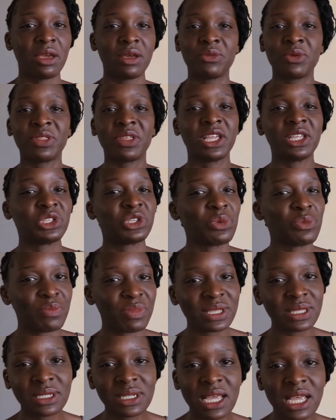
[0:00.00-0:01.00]
Whether it's your
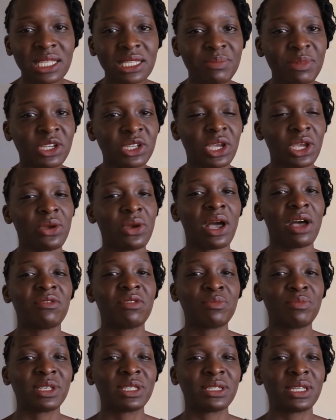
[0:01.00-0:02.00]
business, make sure you have a
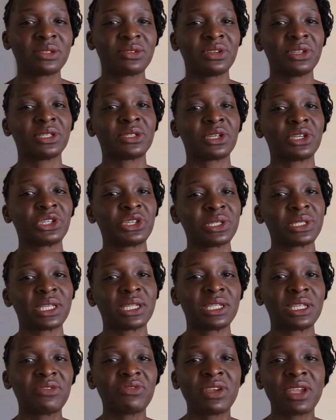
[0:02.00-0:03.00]
business registration
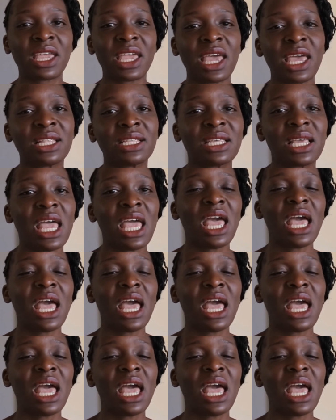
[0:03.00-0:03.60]
certificate,